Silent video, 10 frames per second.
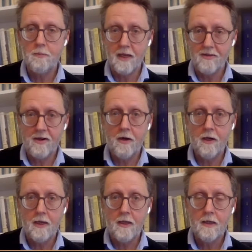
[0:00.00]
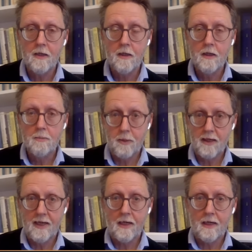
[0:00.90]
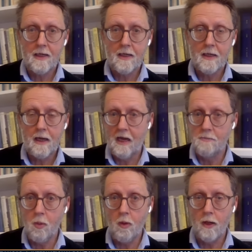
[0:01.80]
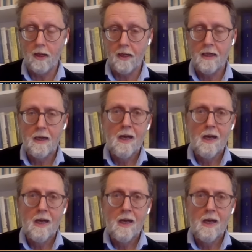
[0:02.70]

militarily, politically, and morally.